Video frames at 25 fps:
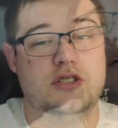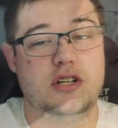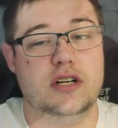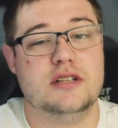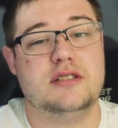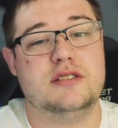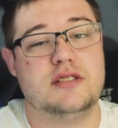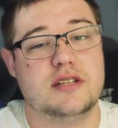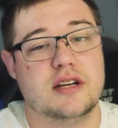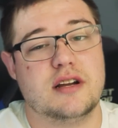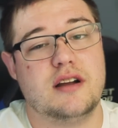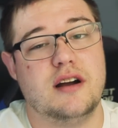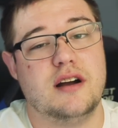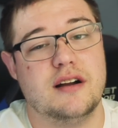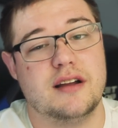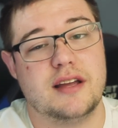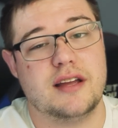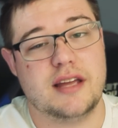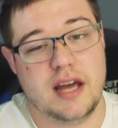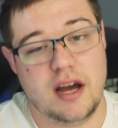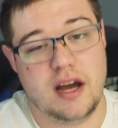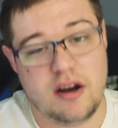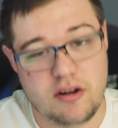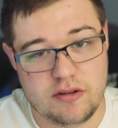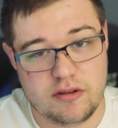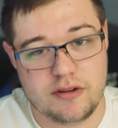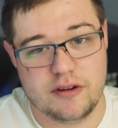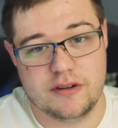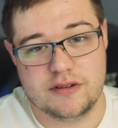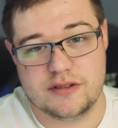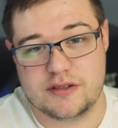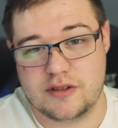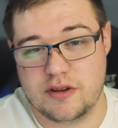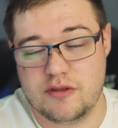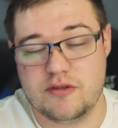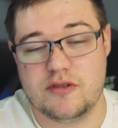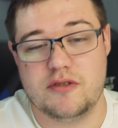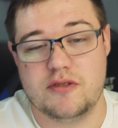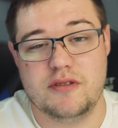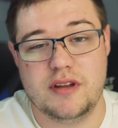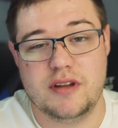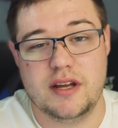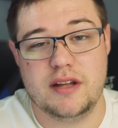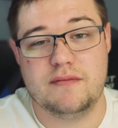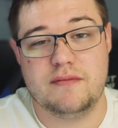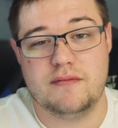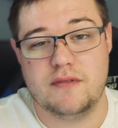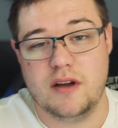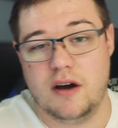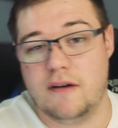just to Conkeldurr. So you
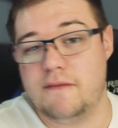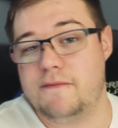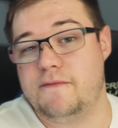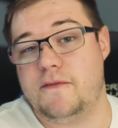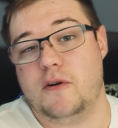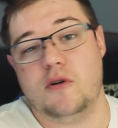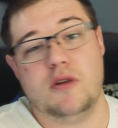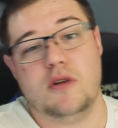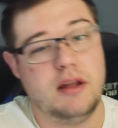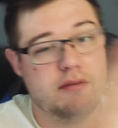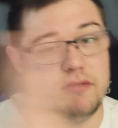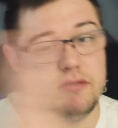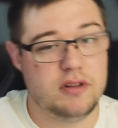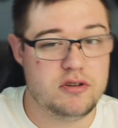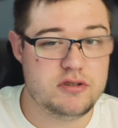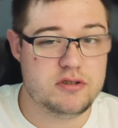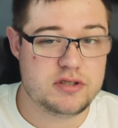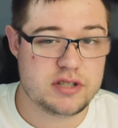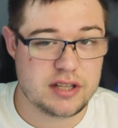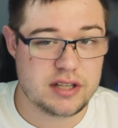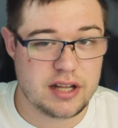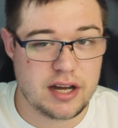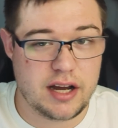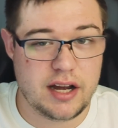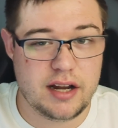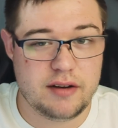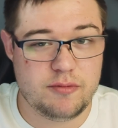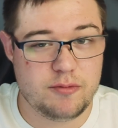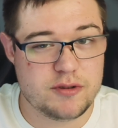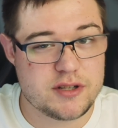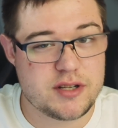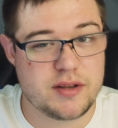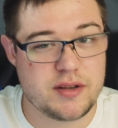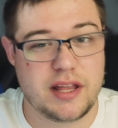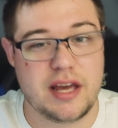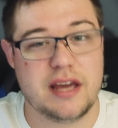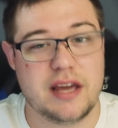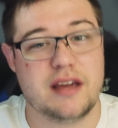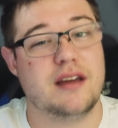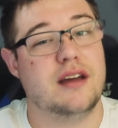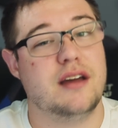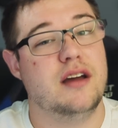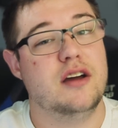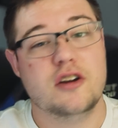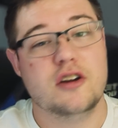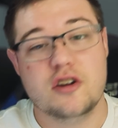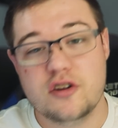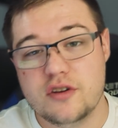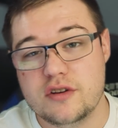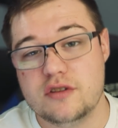need a full evolution line. Was it like
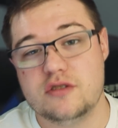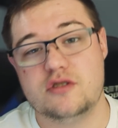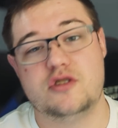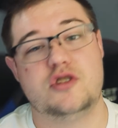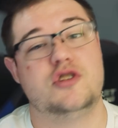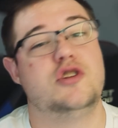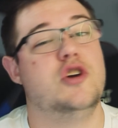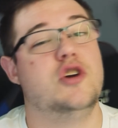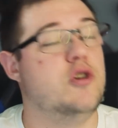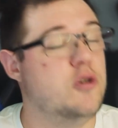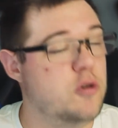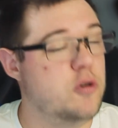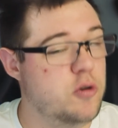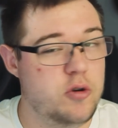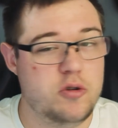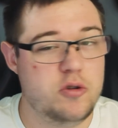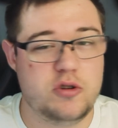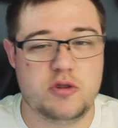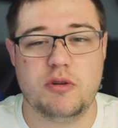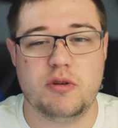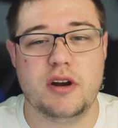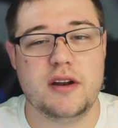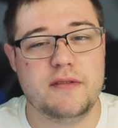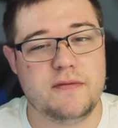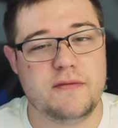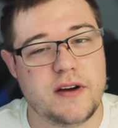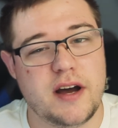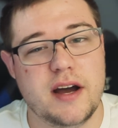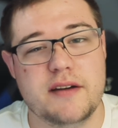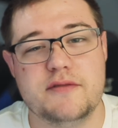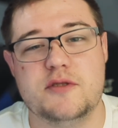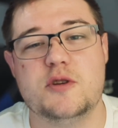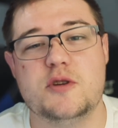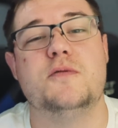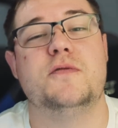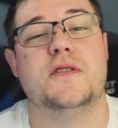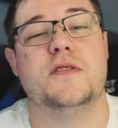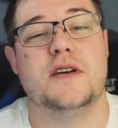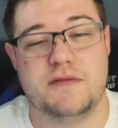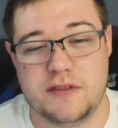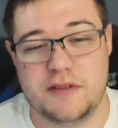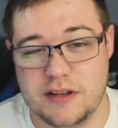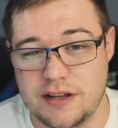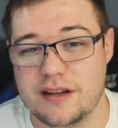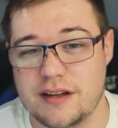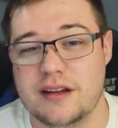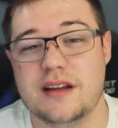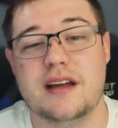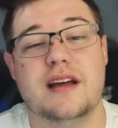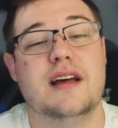225,
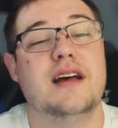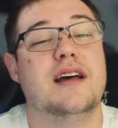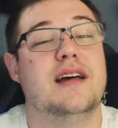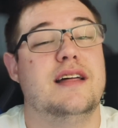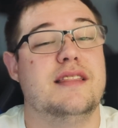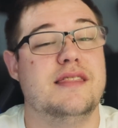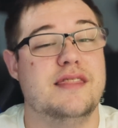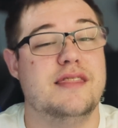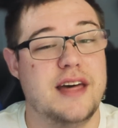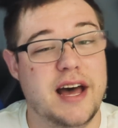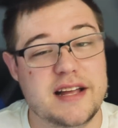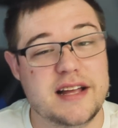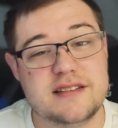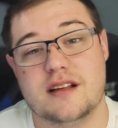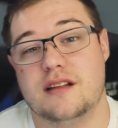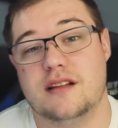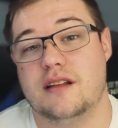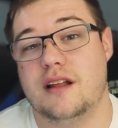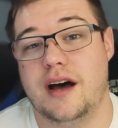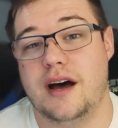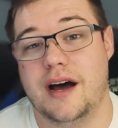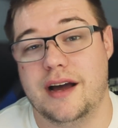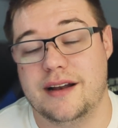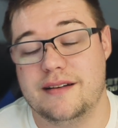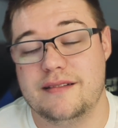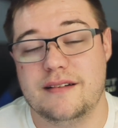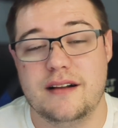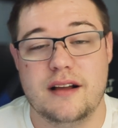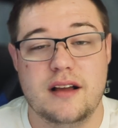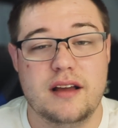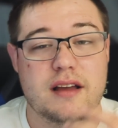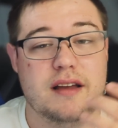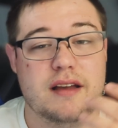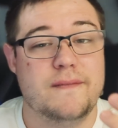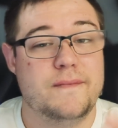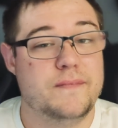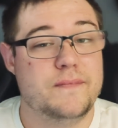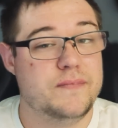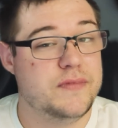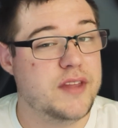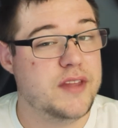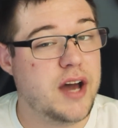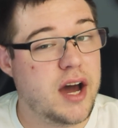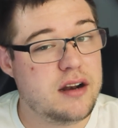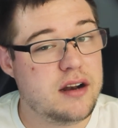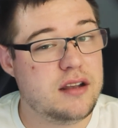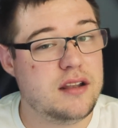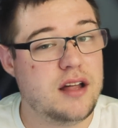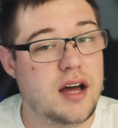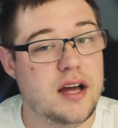250. That's a lot.
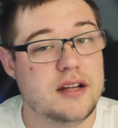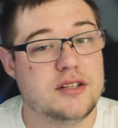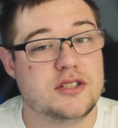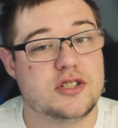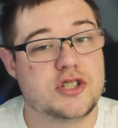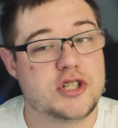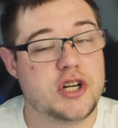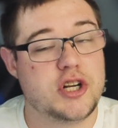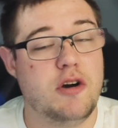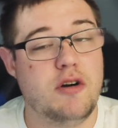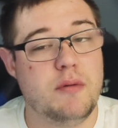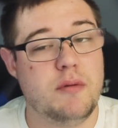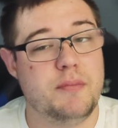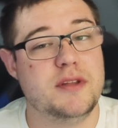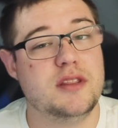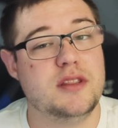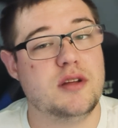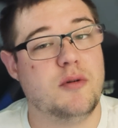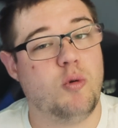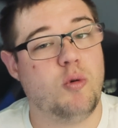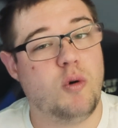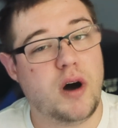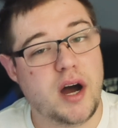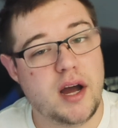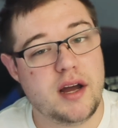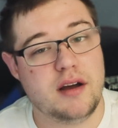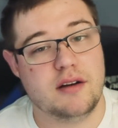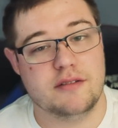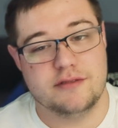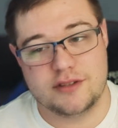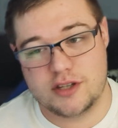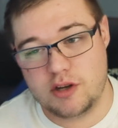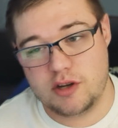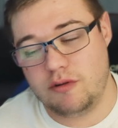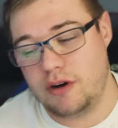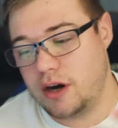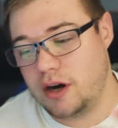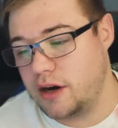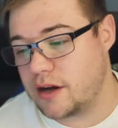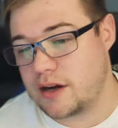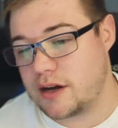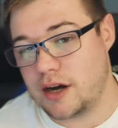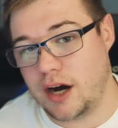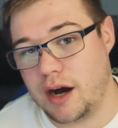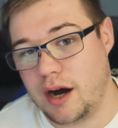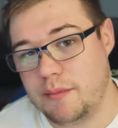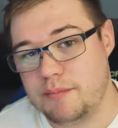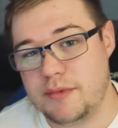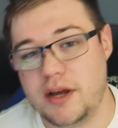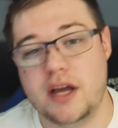Not a lot show up in the wild. So on a
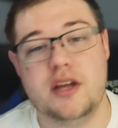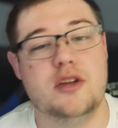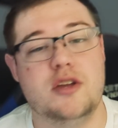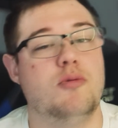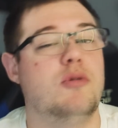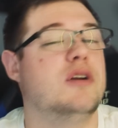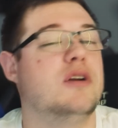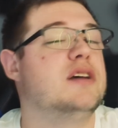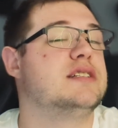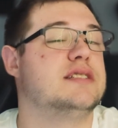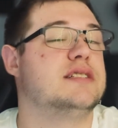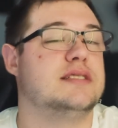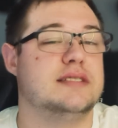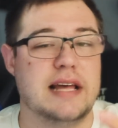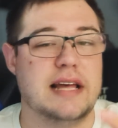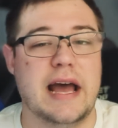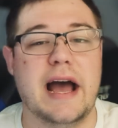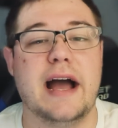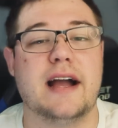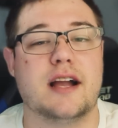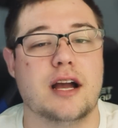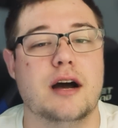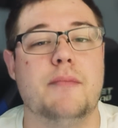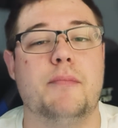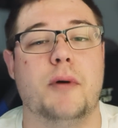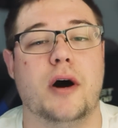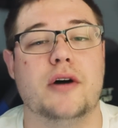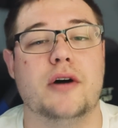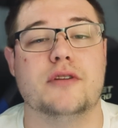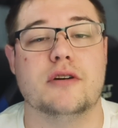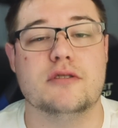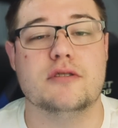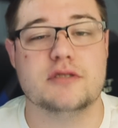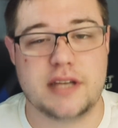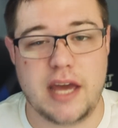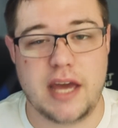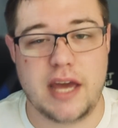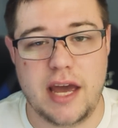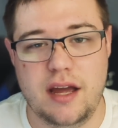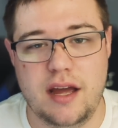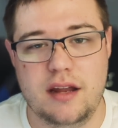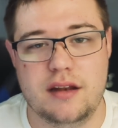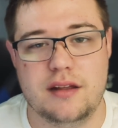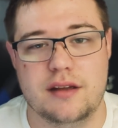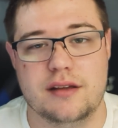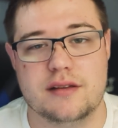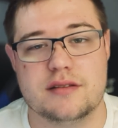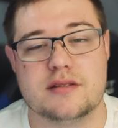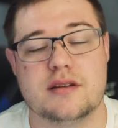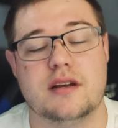calm day, you want to stack up on those
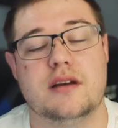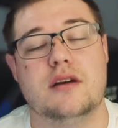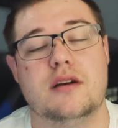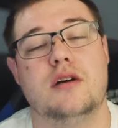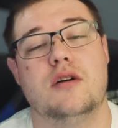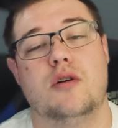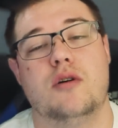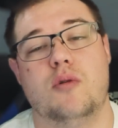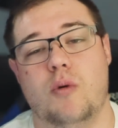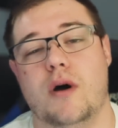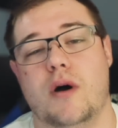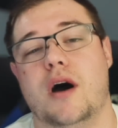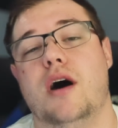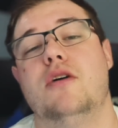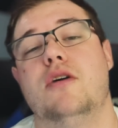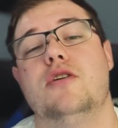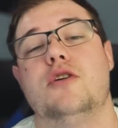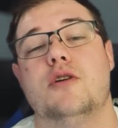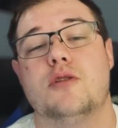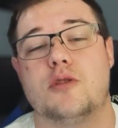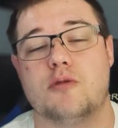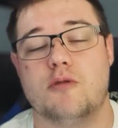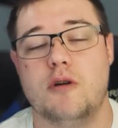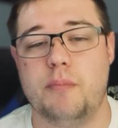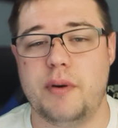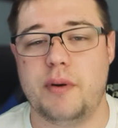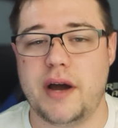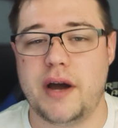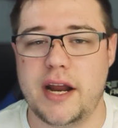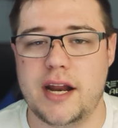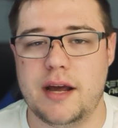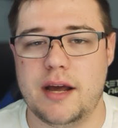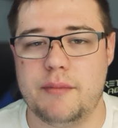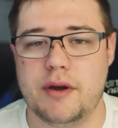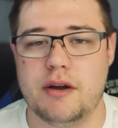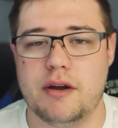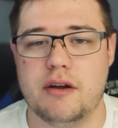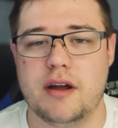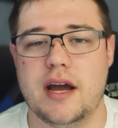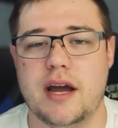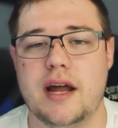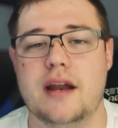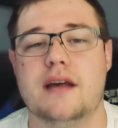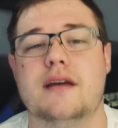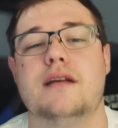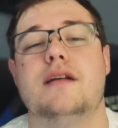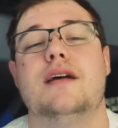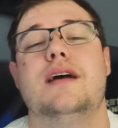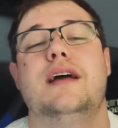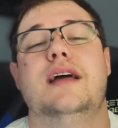candies. Well, you throw a pinap berry at
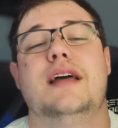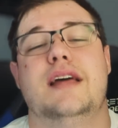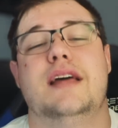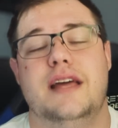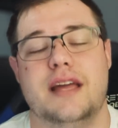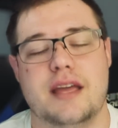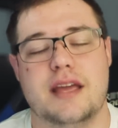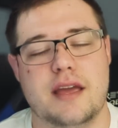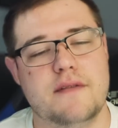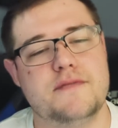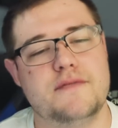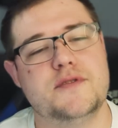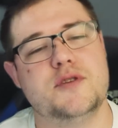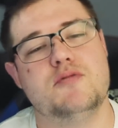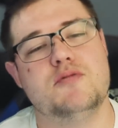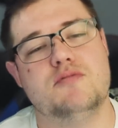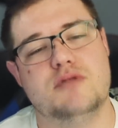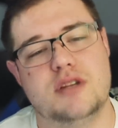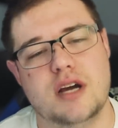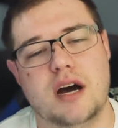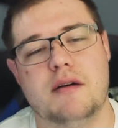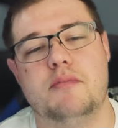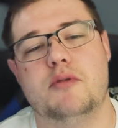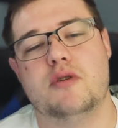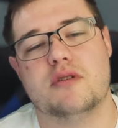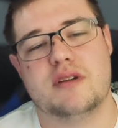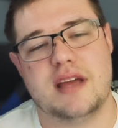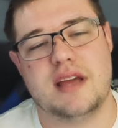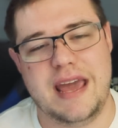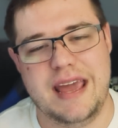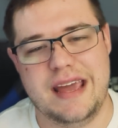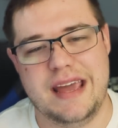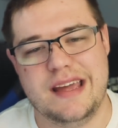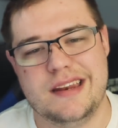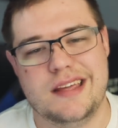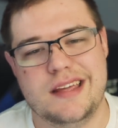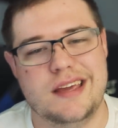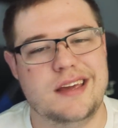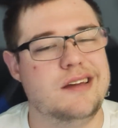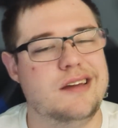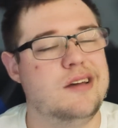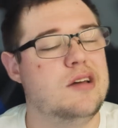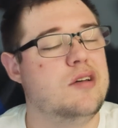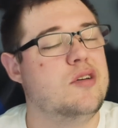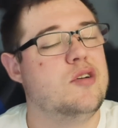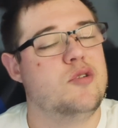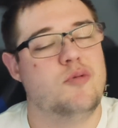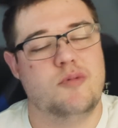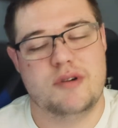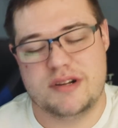it, it gives you double candy,
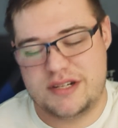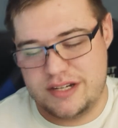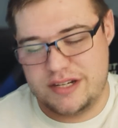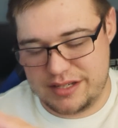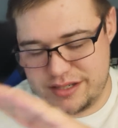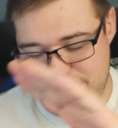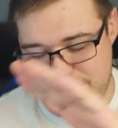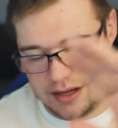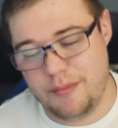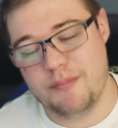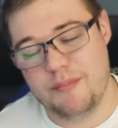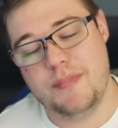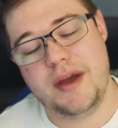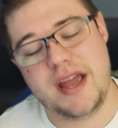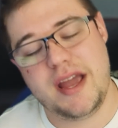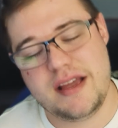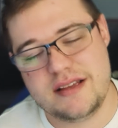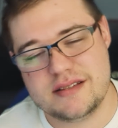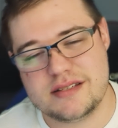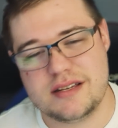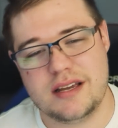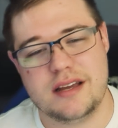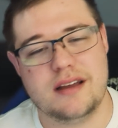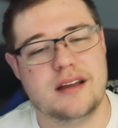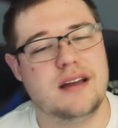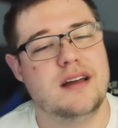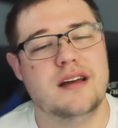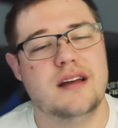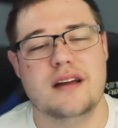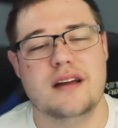which is amazing.